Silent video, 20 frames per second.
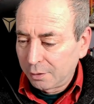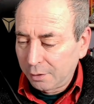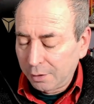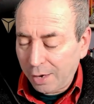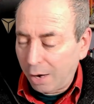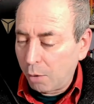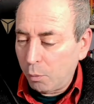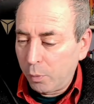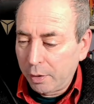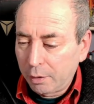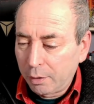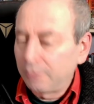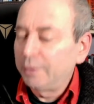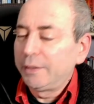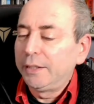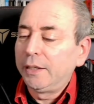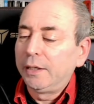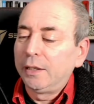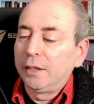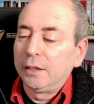You know, we are
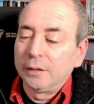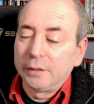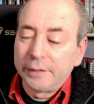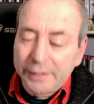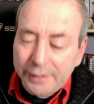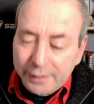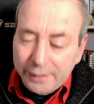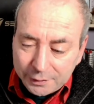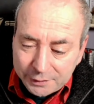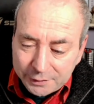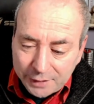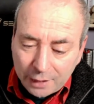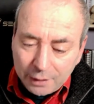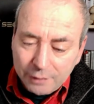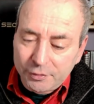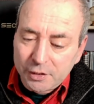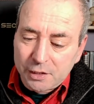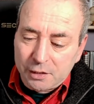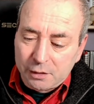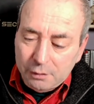leaking
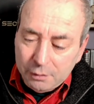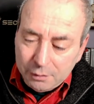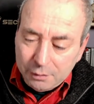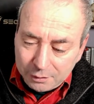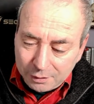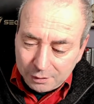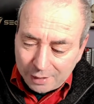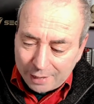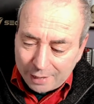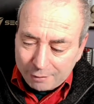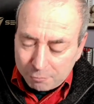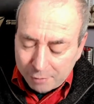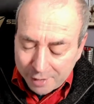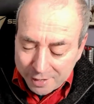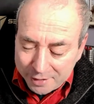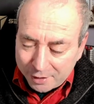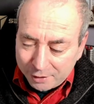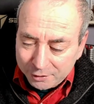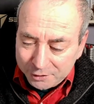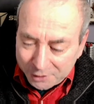television and
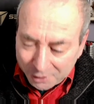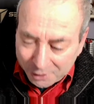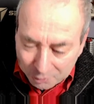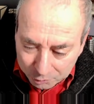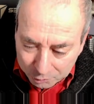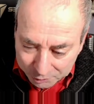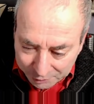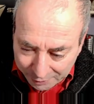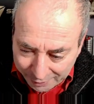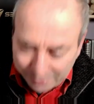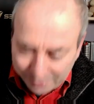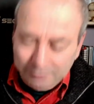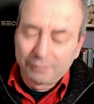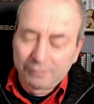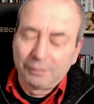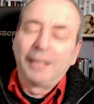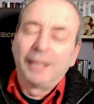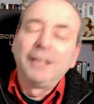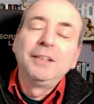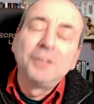radio signals
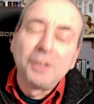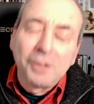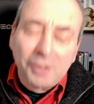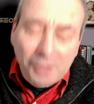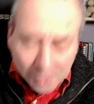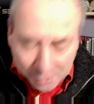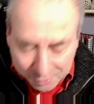into the